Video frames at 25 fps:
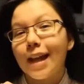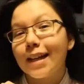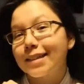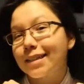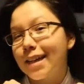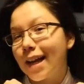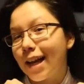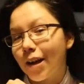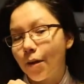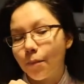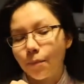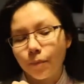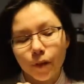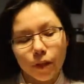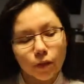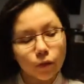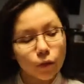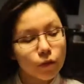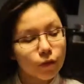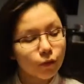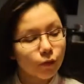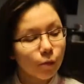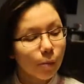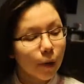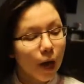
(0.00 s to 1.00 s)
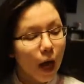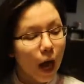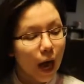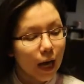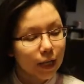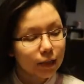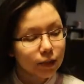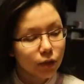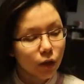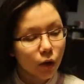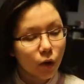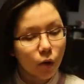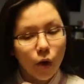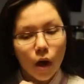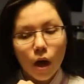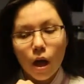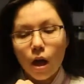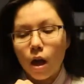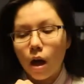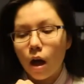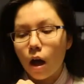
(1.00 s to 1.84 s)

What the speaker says: next item. This one's from Costco.